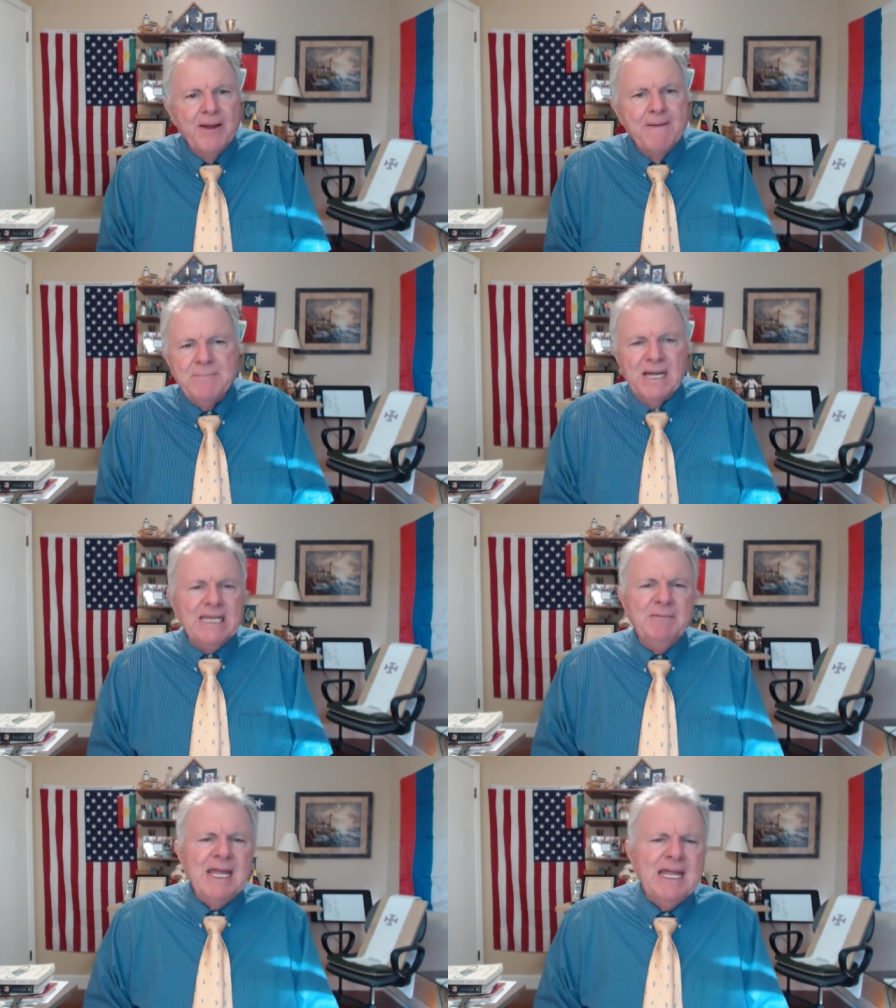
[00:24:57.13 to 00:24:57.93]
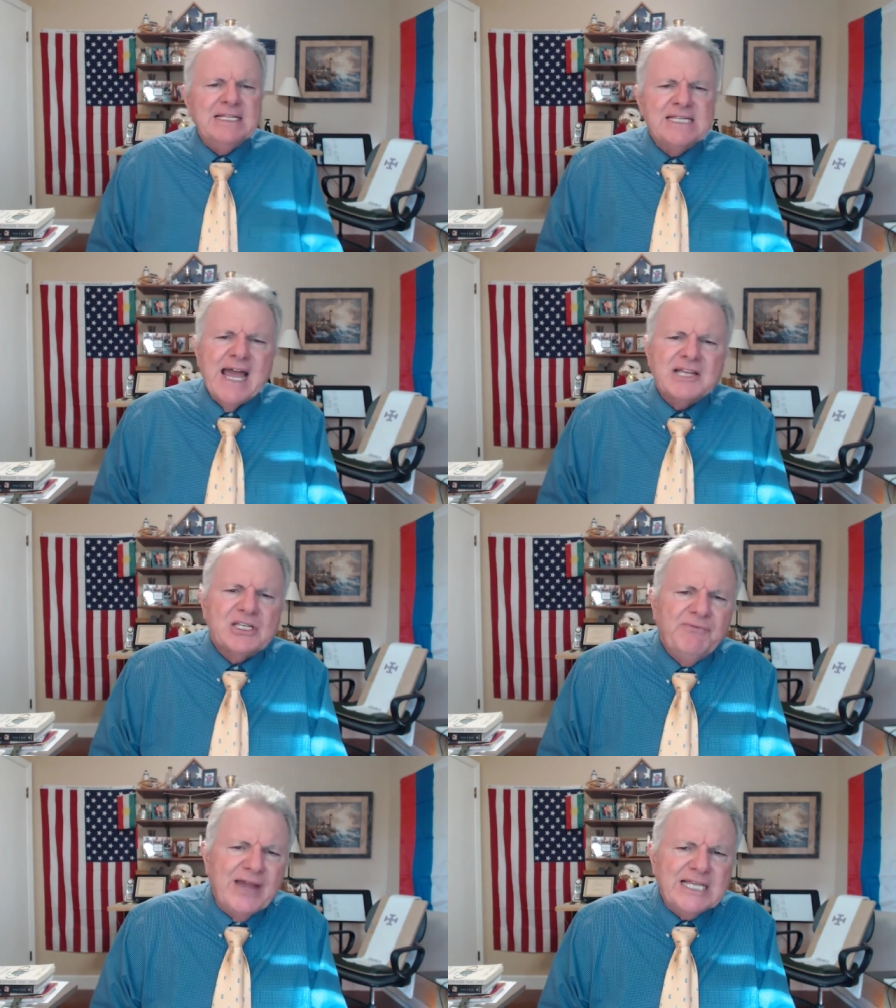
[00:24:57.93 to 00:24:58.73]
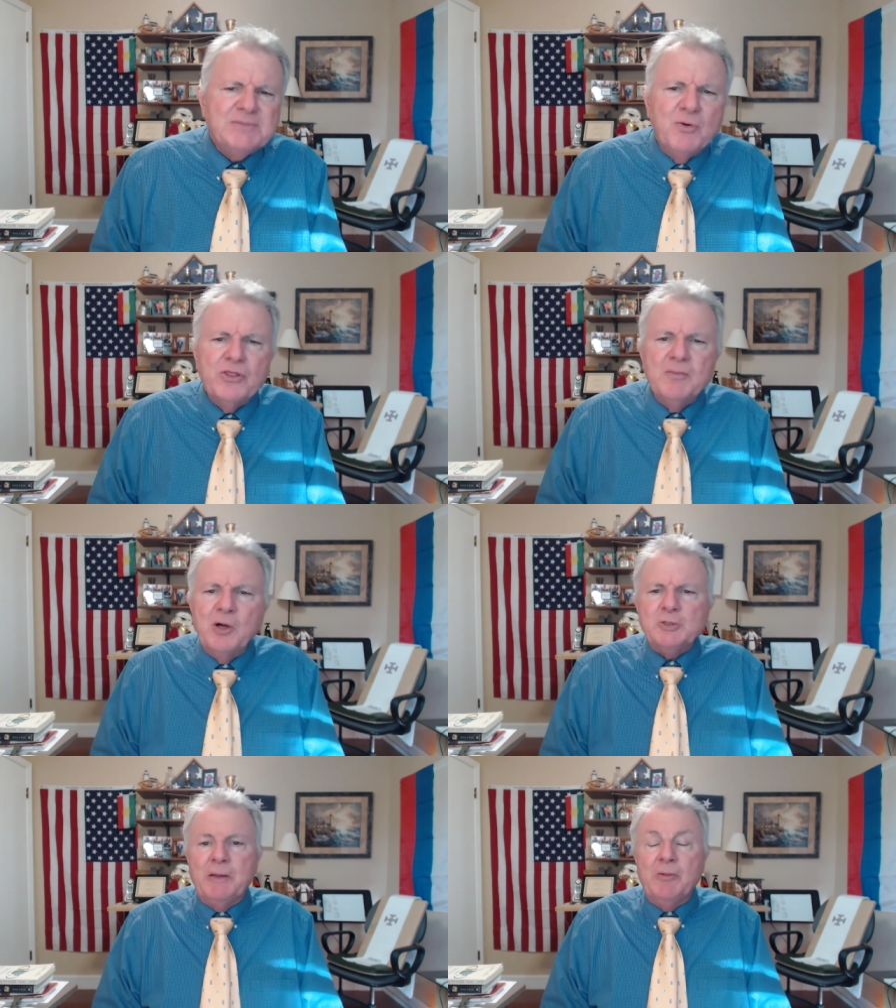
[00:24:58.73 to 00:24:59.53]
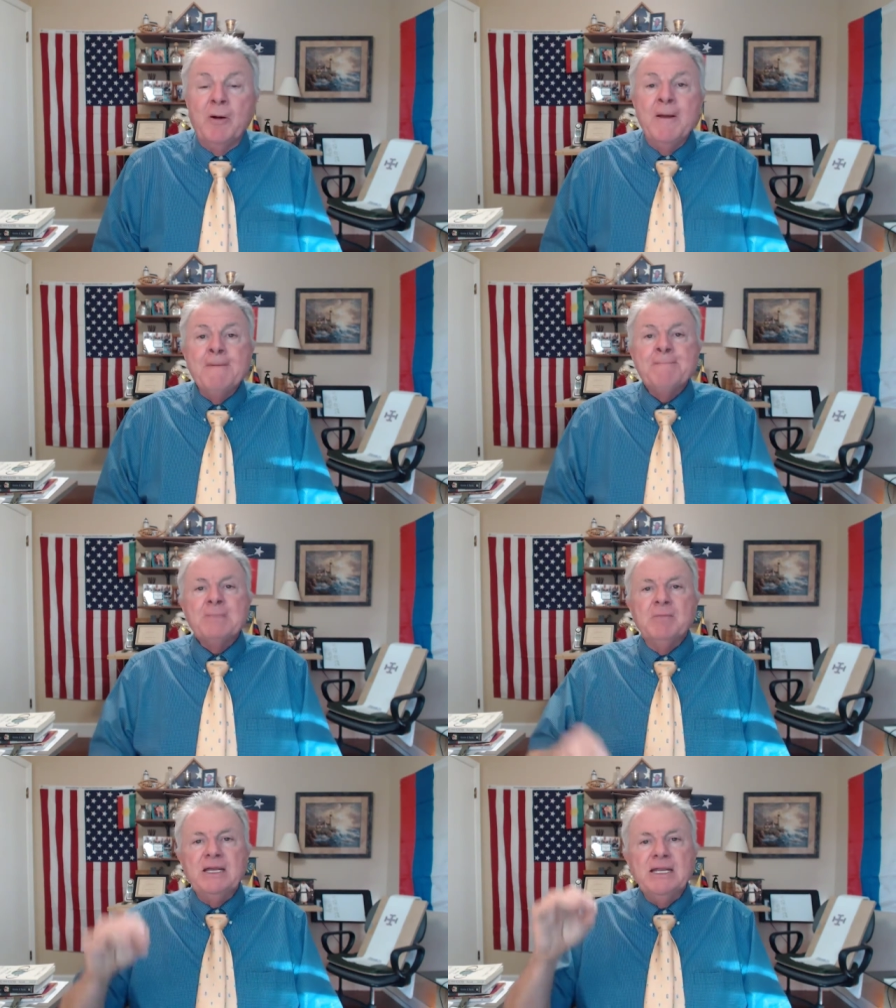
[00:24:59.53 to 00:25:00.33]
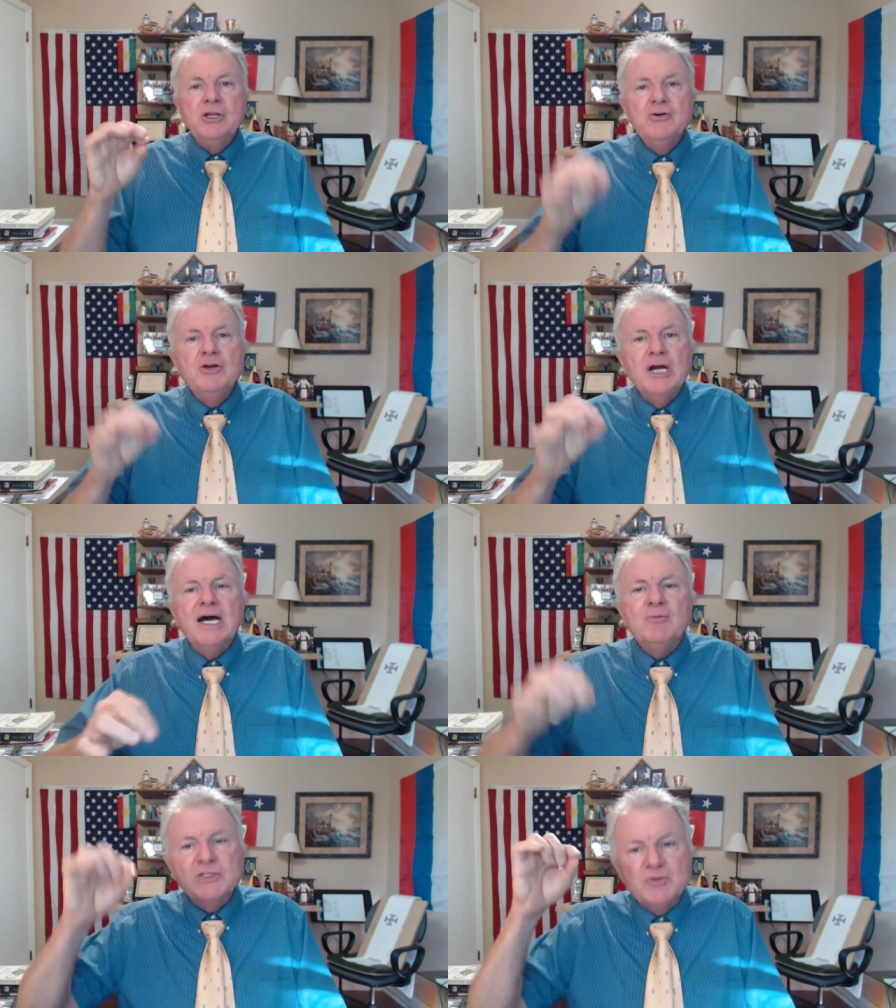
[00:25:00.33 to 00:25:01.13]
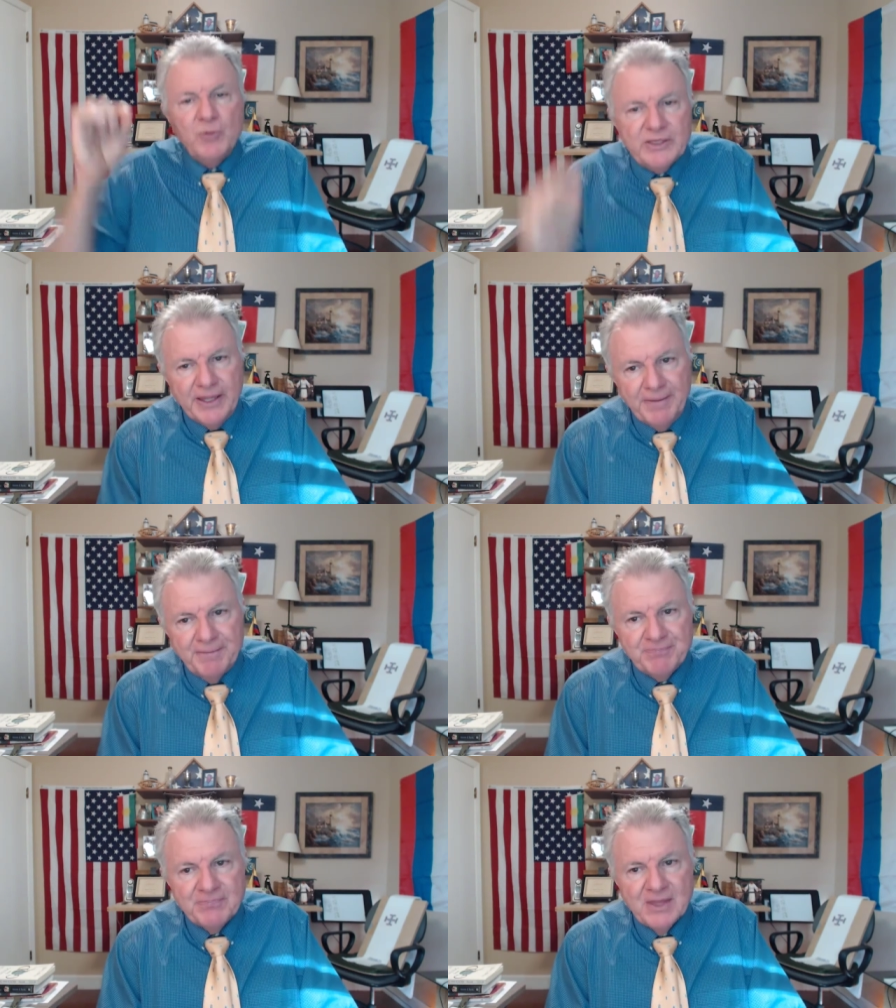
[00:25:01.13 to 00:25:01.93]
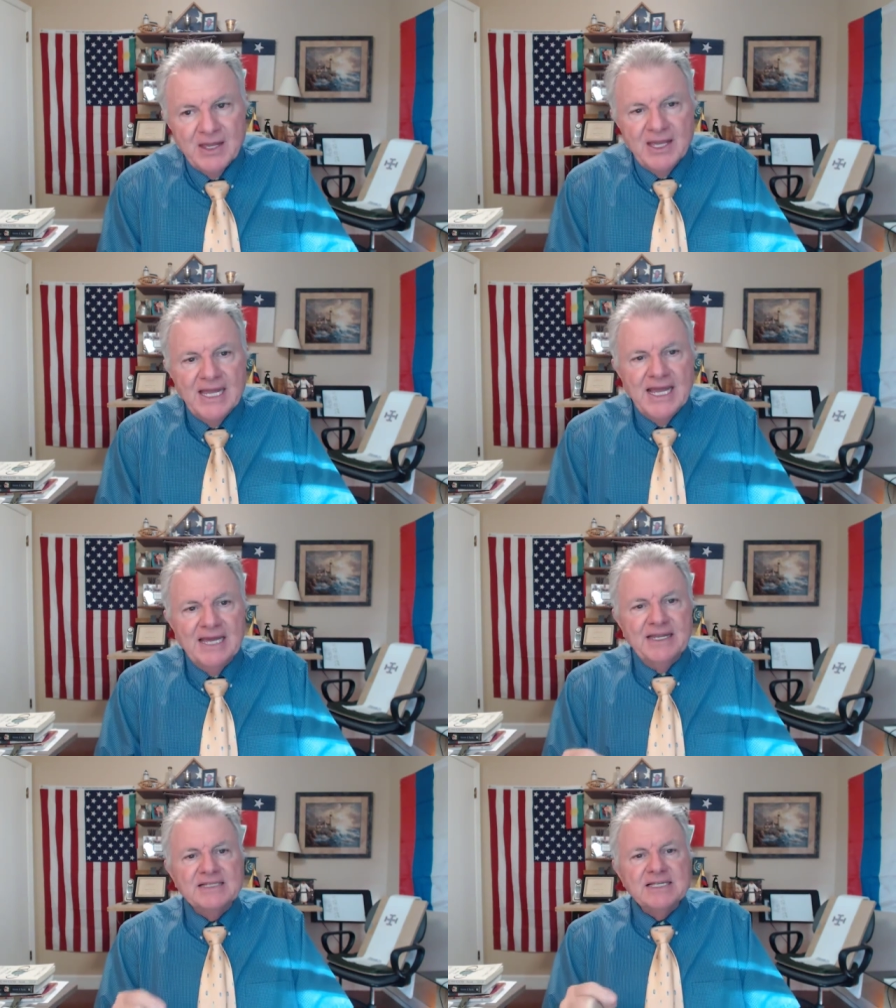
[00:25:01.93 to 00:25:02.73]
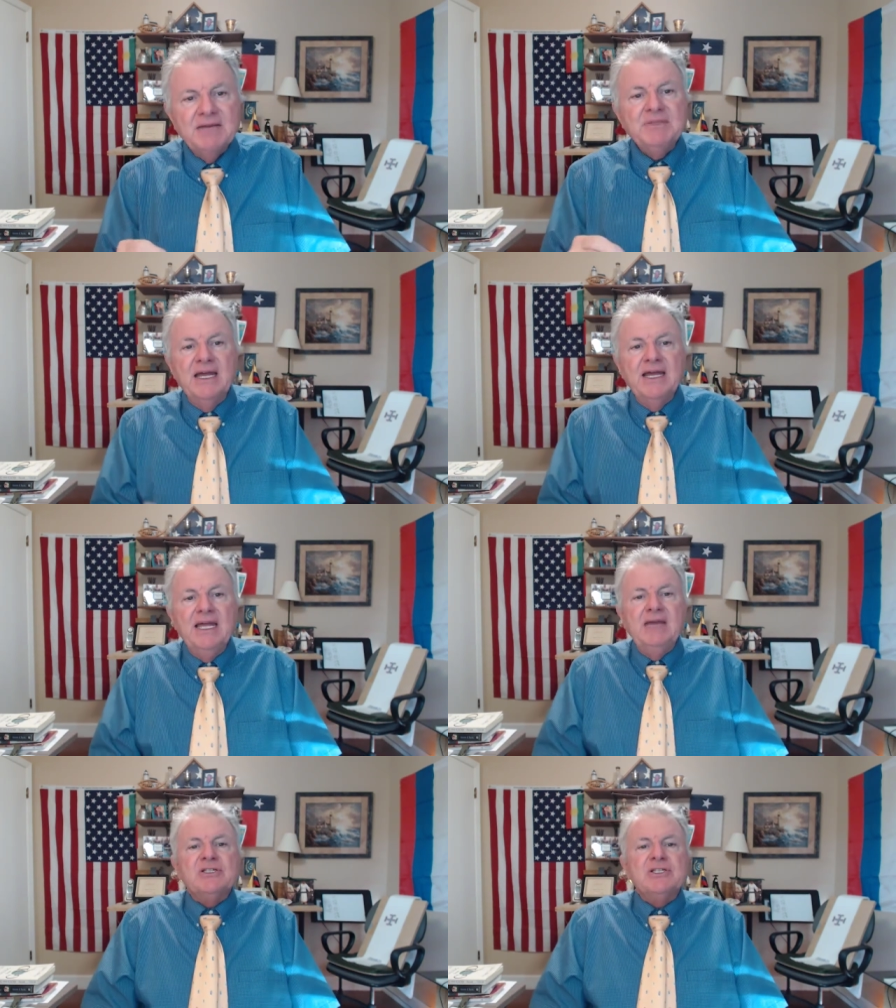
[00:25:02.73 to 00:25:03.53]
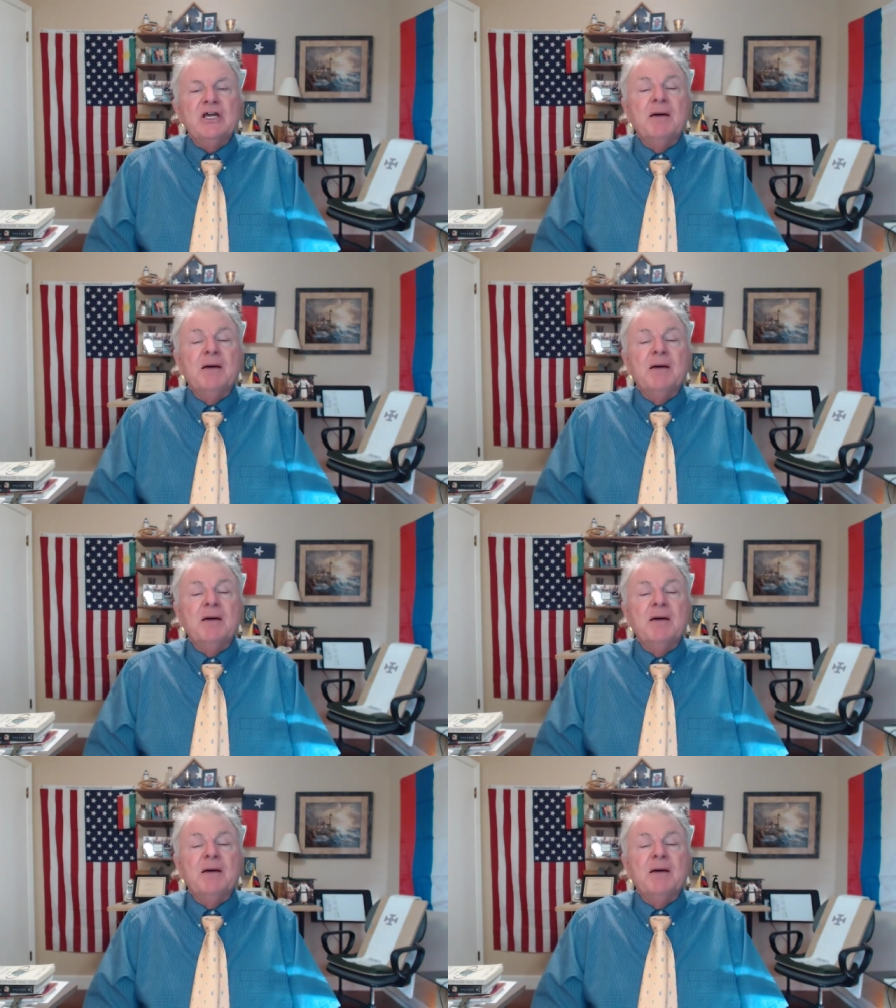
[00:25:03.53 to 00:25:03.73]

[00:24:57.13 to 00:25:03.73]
by any means. He actually faced more than most people. But he knew God was with him and that someday he was going to